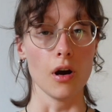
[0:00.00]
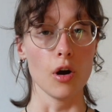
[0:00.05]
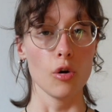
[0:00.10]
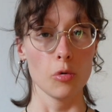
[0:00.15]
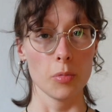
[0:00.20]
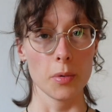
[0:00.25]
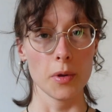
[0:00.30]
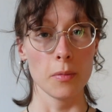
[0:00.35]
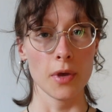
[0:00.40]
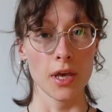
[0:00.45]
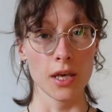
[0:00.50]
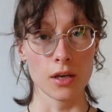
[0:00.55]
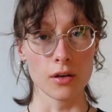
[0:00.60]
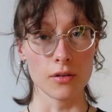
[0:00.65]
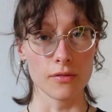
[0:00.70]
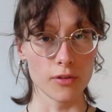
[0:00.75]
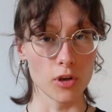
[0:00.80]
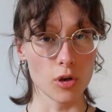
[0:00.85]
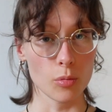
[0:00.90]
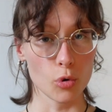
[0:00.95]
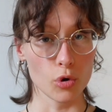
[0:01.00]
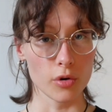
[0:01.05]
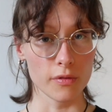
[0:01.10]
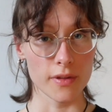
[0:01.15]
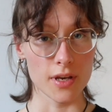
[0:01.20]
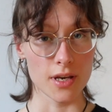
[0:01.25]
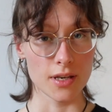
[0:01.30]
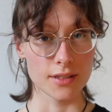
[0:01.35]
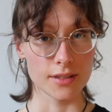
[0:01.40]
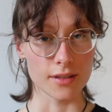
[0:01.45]
I'll be making a few more of
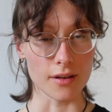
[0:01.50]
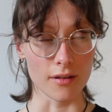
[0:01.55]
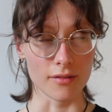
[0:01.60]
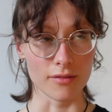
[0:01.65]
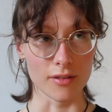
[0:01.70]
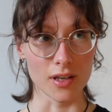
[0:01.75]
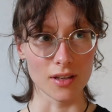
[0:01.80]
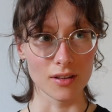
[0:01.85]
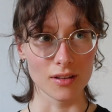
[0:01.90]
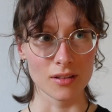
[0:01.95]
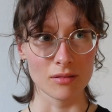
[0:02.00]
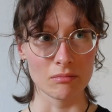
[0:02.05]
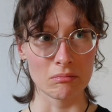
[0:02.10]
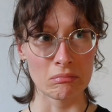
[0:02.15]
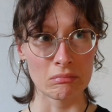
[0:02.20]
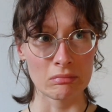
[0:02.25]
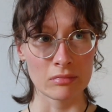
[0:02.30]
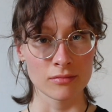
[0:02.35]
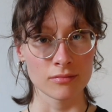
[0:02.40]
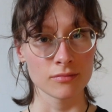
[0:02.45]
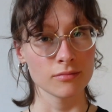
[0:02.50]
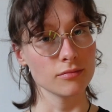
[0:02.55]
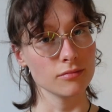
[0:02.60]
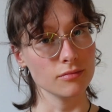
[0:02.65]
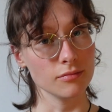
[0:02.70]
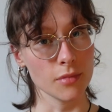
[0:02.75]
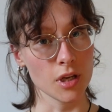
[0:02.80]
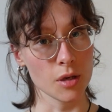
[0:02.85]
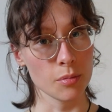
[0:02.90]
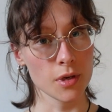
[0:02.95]
these, I think,
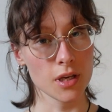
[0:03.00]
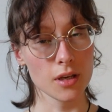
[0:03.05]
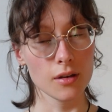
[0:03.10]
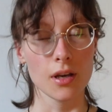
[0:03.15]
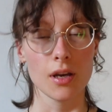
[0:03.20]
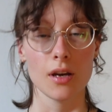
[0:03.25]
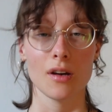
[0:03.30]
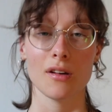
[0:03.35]
maybe.